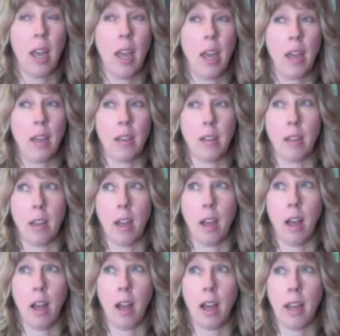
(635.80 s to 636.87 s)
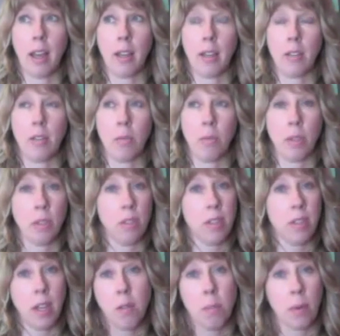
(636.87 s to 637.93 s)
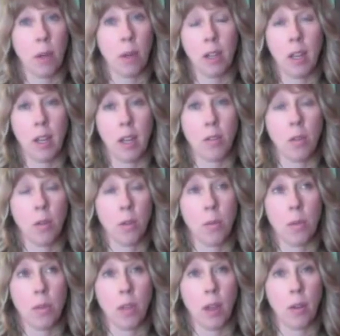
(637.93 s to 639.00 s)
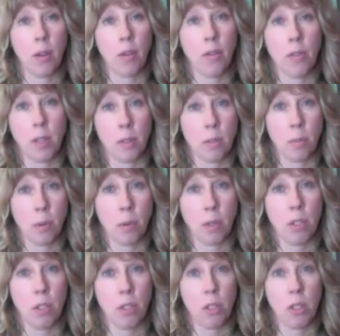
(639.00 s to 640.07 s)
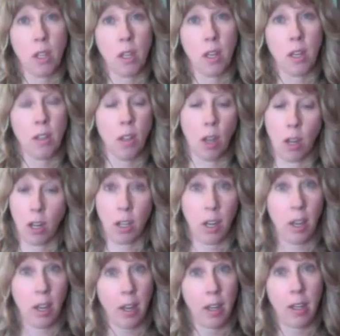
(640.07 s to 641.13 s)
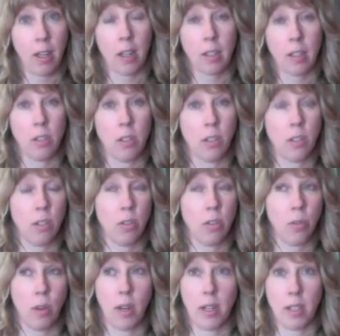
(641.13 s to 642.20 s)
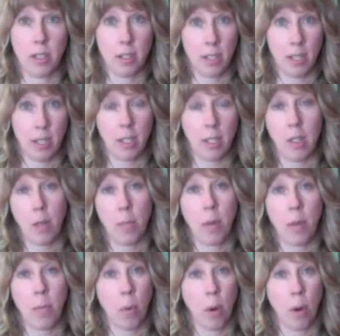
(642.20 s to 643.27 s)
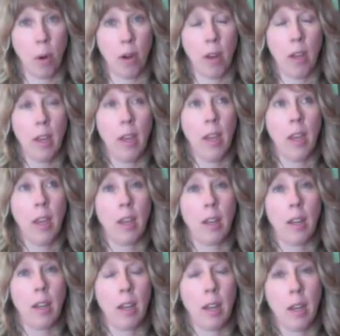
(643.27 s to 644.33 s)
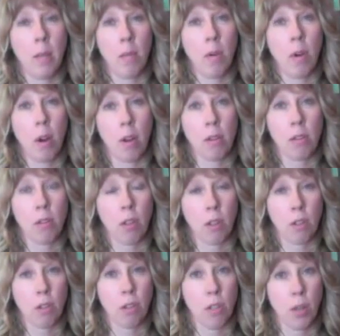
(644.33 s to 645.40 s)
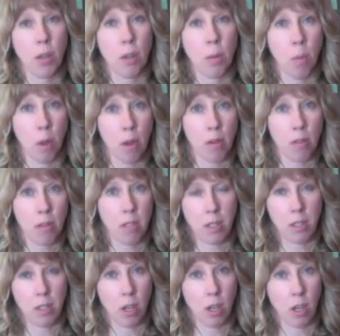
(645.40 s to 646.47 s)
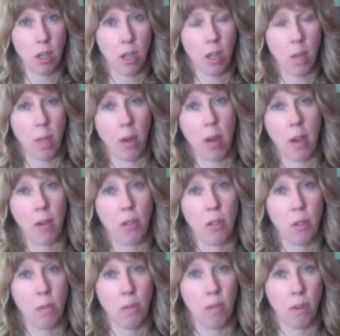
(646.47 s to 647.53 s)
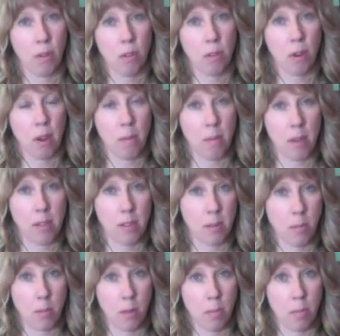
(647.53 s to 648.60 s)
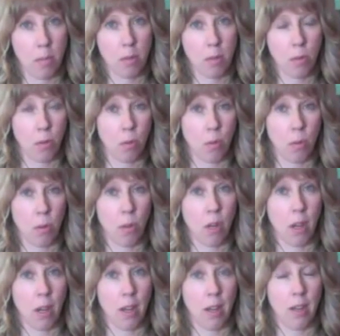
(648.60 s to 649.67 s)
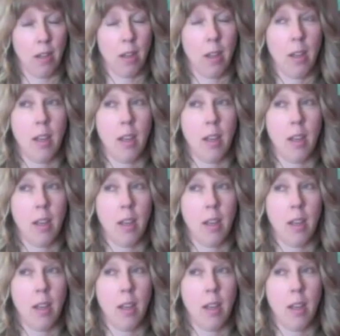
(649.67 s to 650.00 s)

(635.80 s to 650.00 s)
And I was desperate. And so it was out of desperation that I got online and tried to dig a little bit more. And I came across Dr. Terry Wall's TED Talk about how she reversed her MS symptoms through her diet.